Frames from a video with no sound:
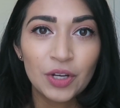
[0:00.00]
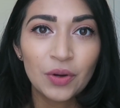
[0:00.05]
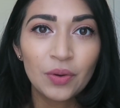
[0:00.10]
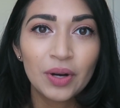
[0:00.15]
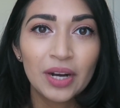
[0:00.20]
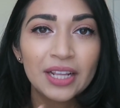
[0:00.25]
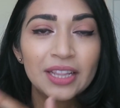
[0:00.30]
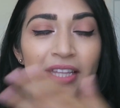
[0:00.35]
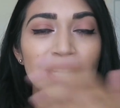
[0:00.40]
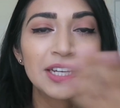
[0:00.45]
And
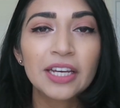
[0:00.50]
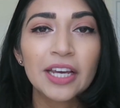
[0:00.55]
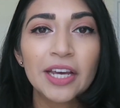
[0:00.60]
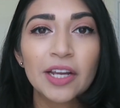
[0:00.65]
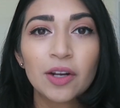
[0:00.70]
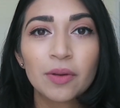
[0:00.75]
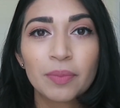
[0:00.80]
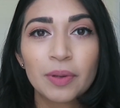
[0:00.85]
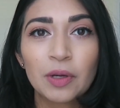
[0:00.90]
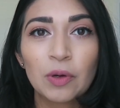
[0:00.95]
I think
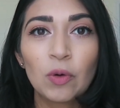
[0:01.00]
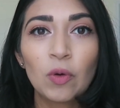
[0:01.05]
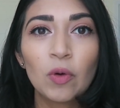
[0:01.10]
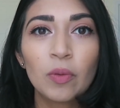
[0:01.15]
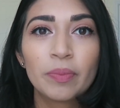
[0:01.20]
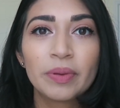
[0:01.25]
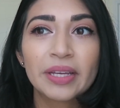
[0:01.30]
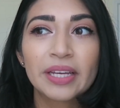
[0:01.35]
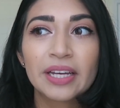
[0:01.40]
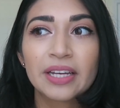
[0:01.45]
it'll be cool
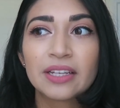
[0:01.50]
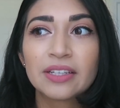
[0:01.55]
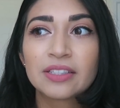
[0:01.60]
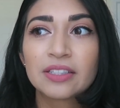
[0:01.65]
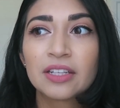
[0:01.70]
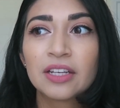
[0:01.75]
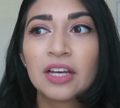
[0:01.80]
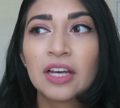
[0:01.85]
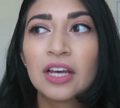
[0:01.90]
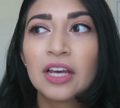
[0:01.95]

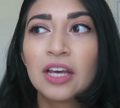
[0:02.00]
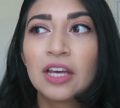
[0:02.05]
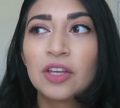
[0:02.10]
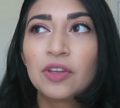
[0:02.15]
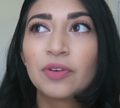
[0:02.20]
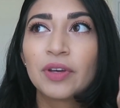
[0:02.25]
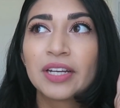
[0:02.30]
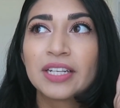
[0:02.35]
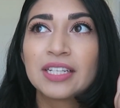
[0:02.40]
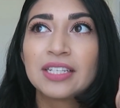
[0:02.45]
because
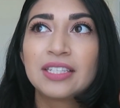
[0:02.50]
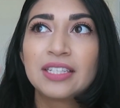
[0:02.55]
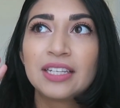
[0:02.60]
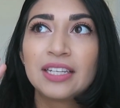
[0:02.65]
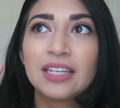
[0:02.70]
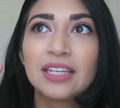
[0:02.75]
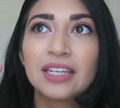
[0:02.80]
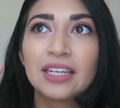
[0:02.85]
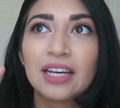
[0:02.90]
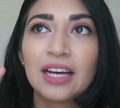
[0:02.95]
you get to
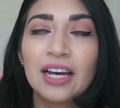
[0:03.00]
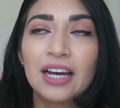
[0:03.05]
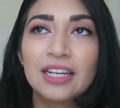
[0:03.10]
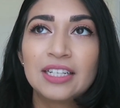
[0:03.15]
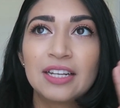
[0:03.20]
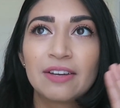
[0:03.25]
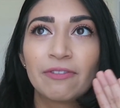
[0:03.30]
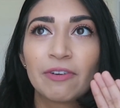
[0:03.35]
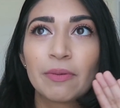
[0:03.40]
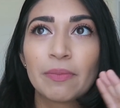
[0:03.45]
see a
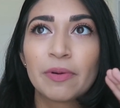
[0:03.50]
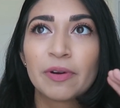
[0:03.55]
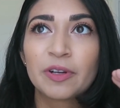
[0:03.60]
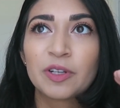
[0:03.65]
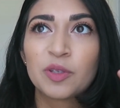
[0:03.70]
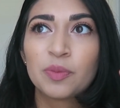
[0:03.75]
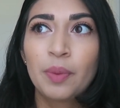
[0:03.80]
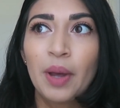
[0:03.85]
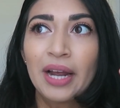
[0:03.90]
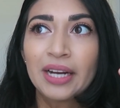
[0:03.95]
different
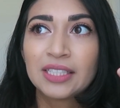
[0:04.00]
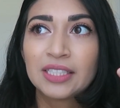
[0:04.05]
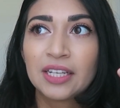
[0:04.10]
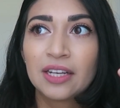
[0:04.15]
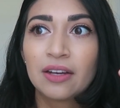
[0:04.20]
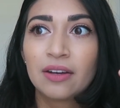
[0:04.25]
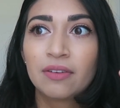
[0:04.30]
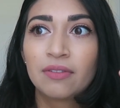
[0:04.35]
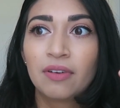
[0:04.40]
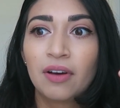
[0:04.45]

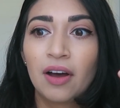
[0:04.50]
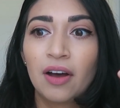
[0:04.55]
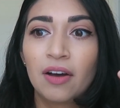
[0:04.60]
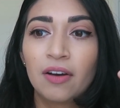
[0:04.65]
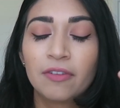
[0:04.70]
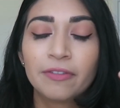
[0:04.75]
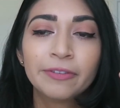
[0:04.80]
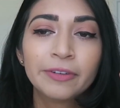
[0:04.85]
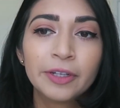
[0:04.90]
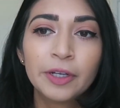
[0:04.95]
perspective
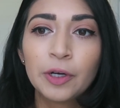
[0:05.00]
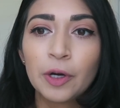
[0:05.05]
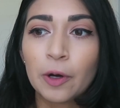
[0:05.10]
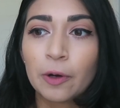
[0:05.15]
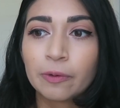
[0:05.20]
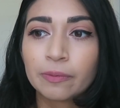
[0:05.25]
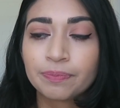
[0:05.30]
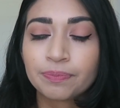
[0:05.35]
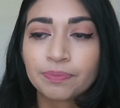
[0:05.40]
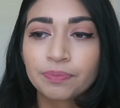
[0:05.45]
of, you
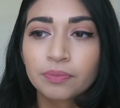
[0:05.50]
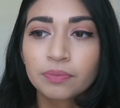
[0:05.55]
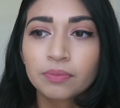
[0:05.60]
know,